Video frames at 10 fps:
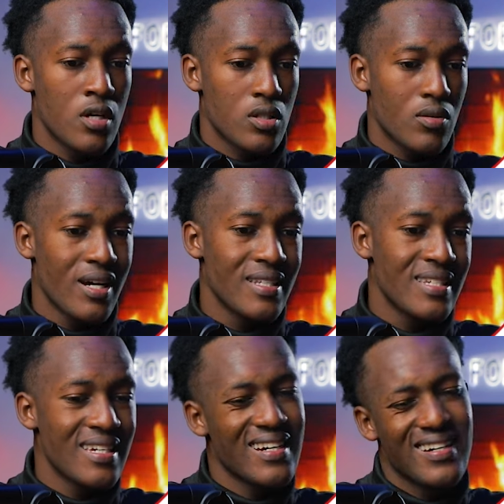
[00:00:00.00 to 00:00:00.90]
So right
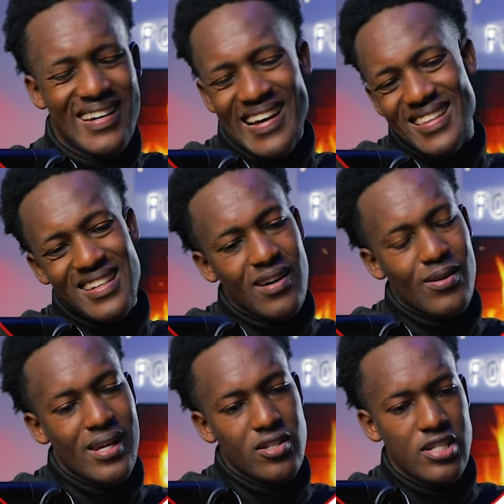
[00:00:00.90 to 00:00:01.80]
here, I think
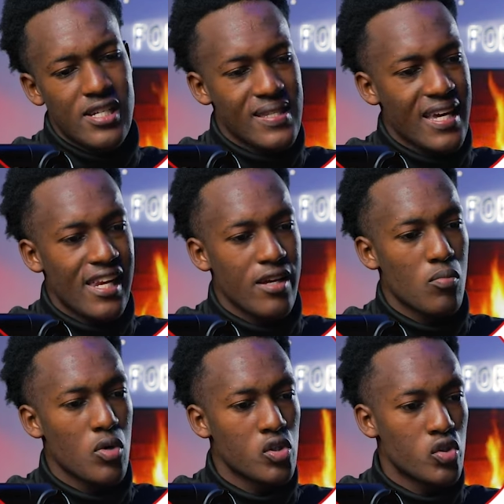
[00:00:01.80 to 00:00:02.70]
I'll actually scale in
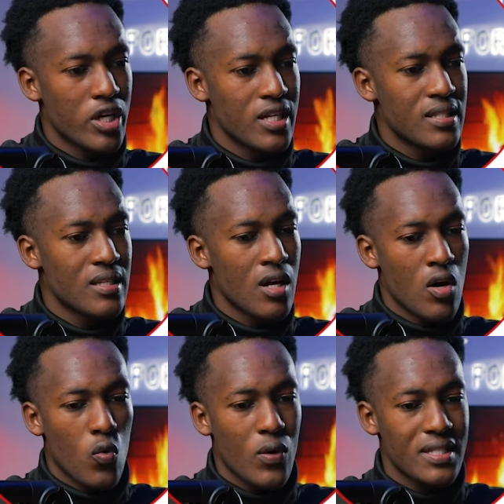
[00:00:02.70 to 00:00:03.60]
more trades
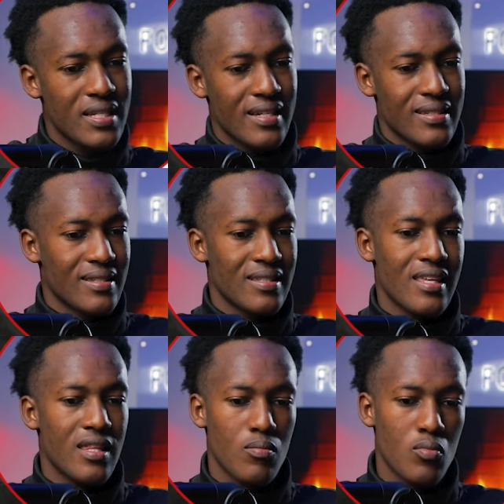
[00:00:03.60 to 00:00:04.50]
once I
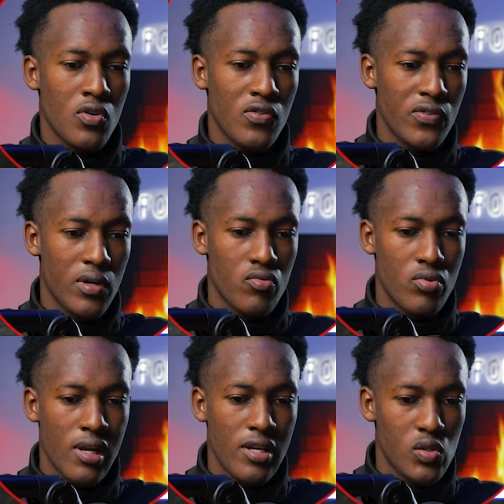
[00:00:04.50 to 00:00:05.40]
see the move
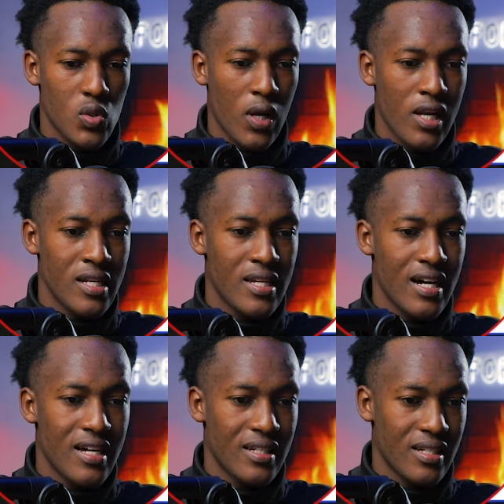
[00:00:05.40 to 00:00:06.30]
really solid
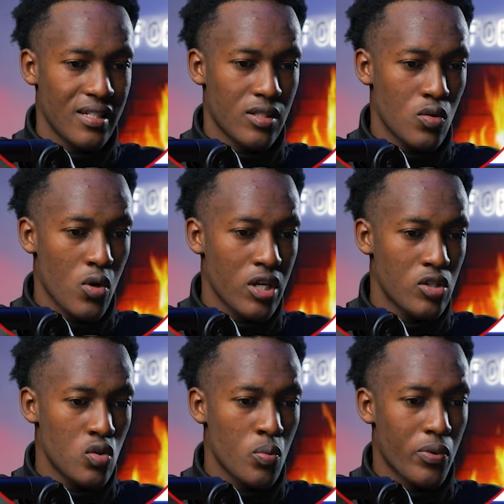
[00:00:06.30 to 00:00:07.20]
and it's going
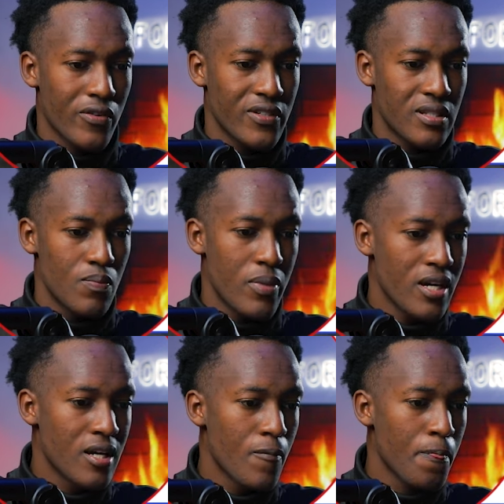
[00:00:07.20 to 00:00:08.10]
into profits
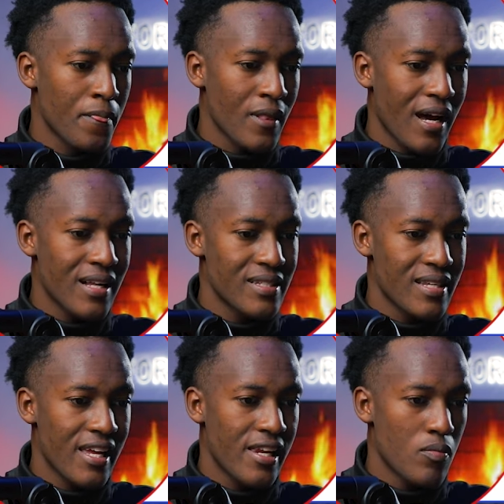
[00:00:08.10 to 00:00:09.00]
big. I'll
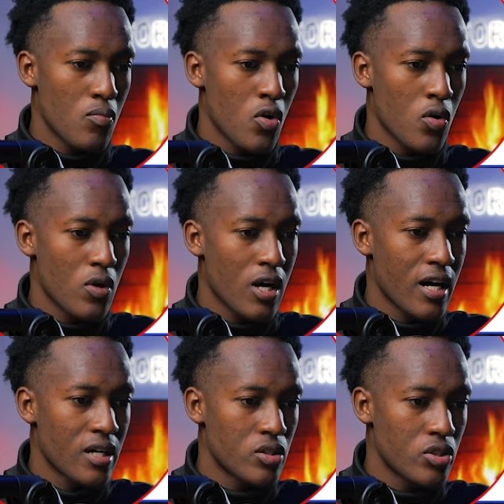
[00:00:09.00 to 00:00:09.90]
scale in more
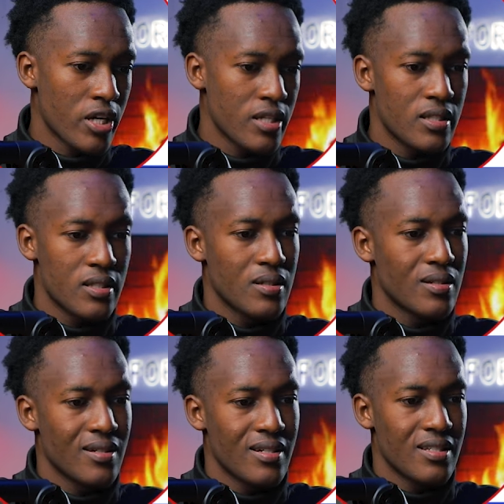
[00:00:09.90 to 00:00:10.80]
trades.
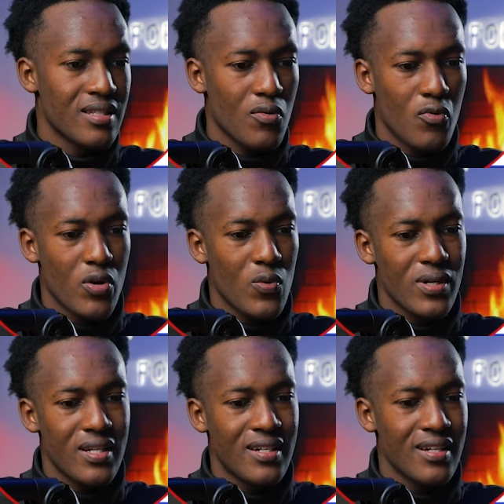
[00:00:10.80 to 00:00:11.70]
It's a quick
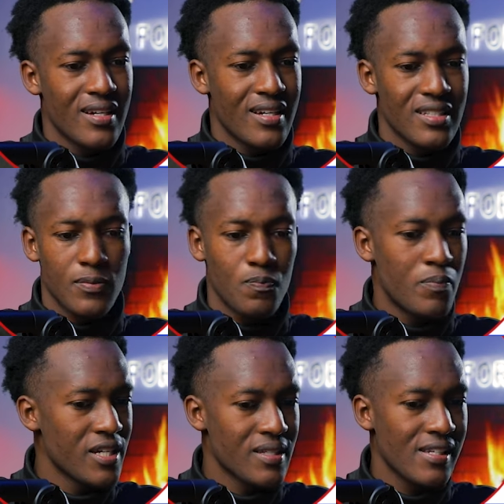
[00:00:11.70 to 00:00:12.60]
one. That's
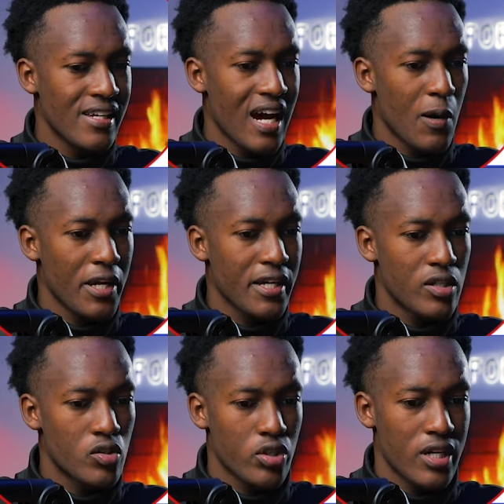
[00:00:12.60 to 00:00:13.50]
basically how I
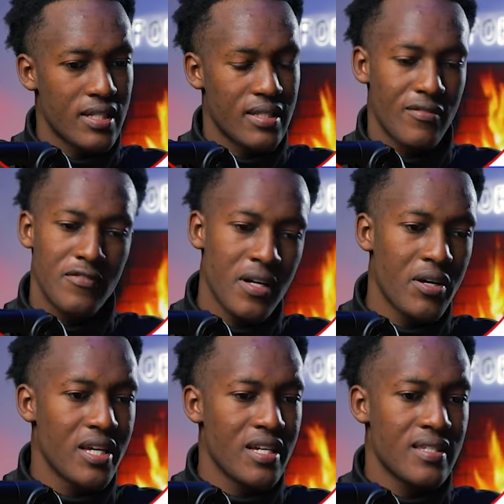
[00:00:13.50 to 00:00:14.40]
get trades.
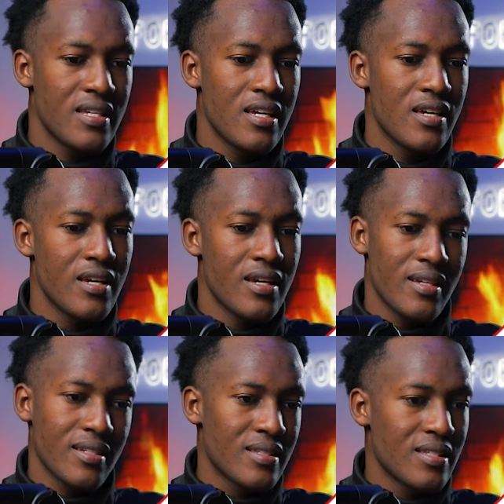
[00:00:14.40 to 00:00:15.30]
Very easy.
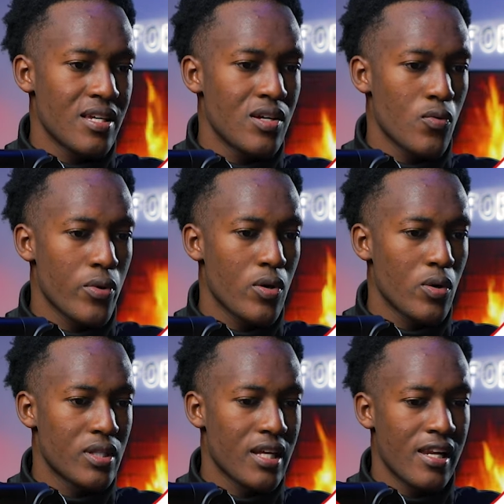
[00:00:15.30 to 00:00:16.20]
See, we
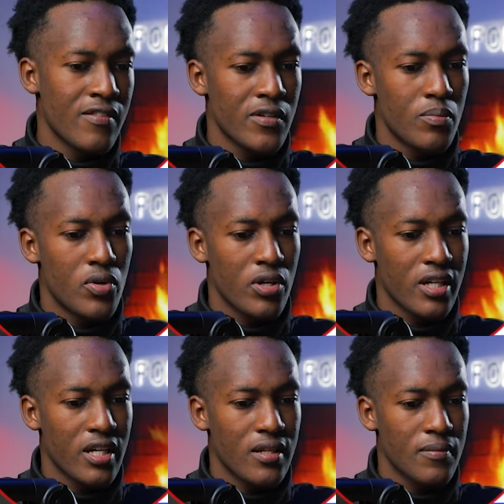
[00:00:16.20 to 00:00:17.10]
got the level
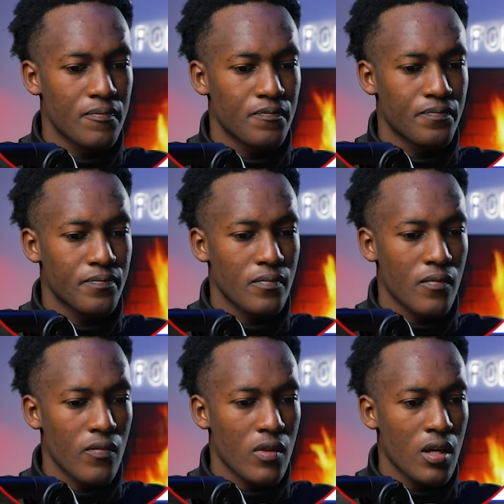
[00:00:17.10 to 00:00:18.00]
broken.
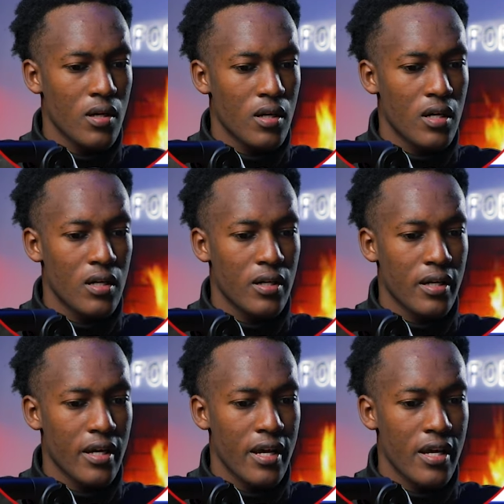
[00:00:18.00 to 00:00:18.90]

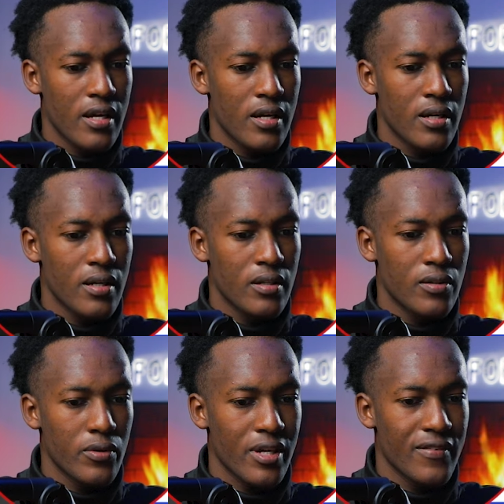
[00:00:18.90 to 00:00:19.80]
Okay.
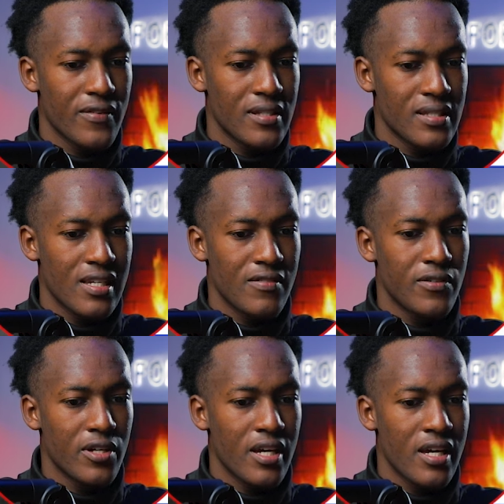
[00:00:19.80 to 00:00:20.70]
We have this
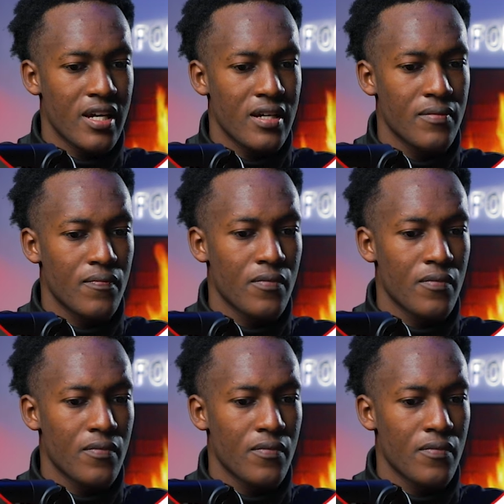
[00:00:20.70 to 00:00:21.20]
level here.